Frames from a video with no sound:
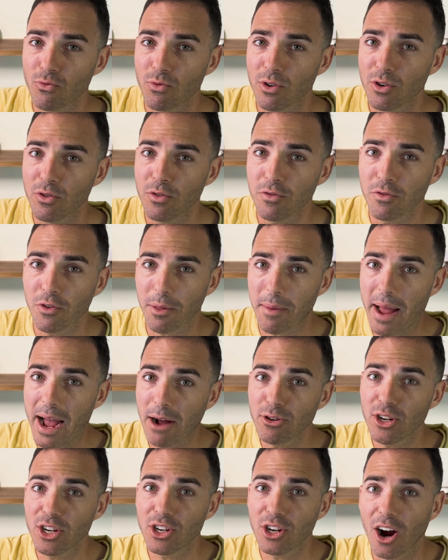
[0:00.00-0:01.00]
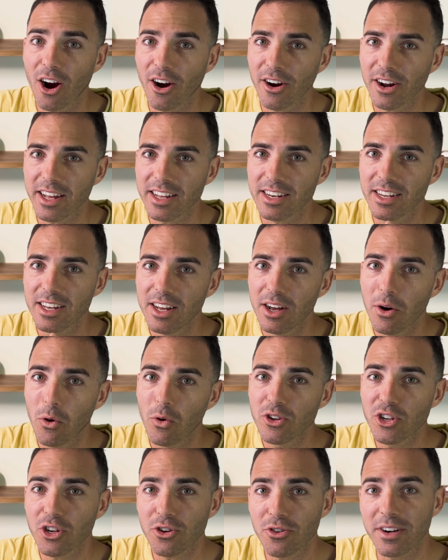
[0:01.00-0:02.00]
recruit for them, how to target
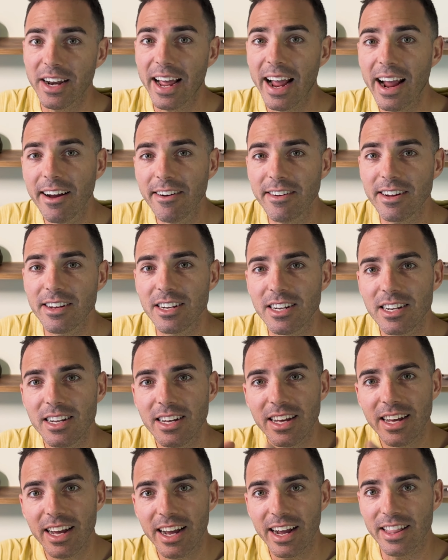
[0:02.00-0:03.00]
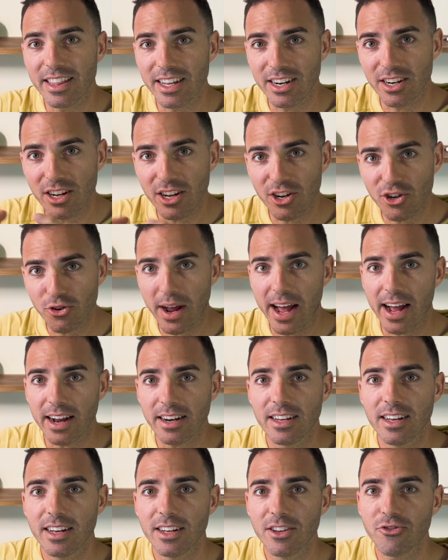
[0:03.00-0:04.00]
certain areas, and then
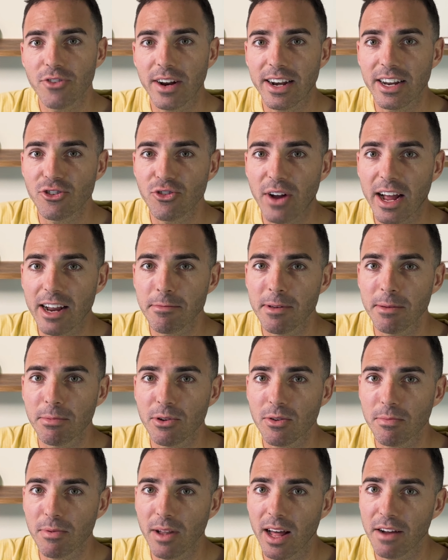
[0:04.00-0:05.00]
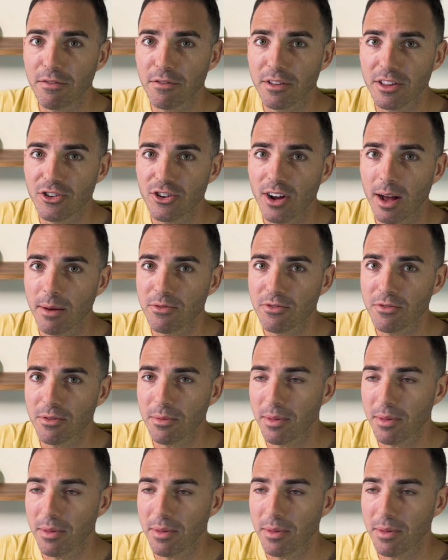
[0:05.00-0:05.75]
attract try to attract people to apply for the jobs from